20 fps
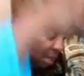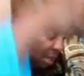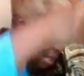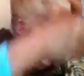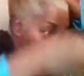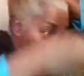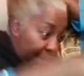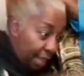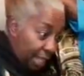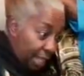
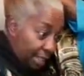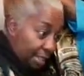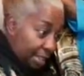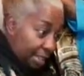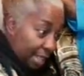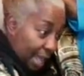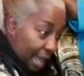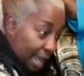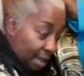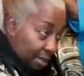now that
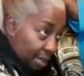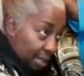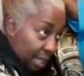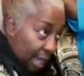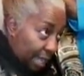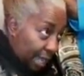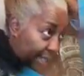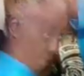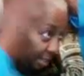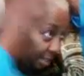sounds
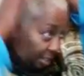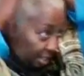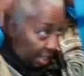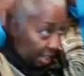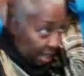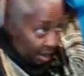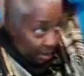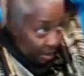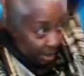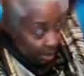like it's
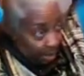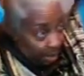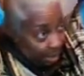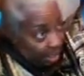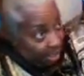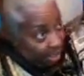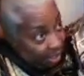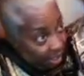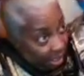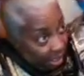tearing, but
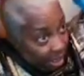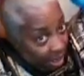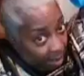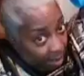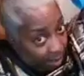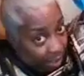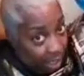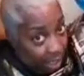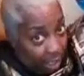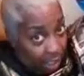it's not.
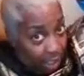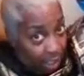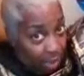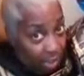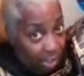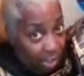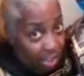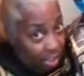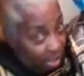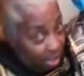I'm telling you,
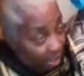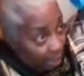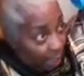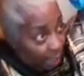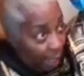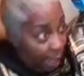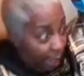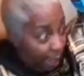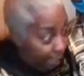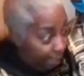it's just
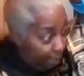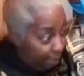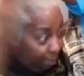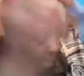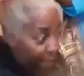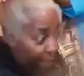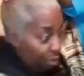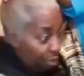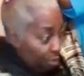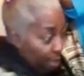gliding
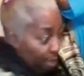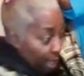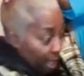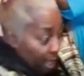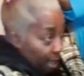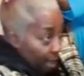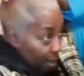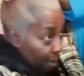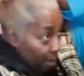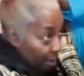right through my
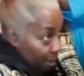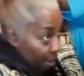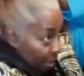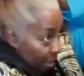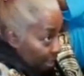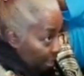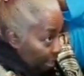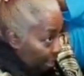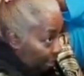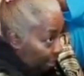hair.
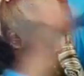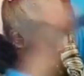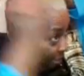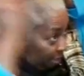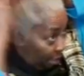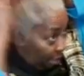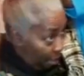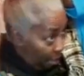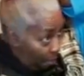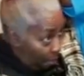
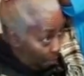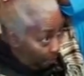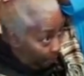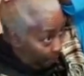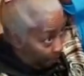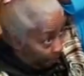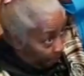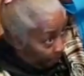So,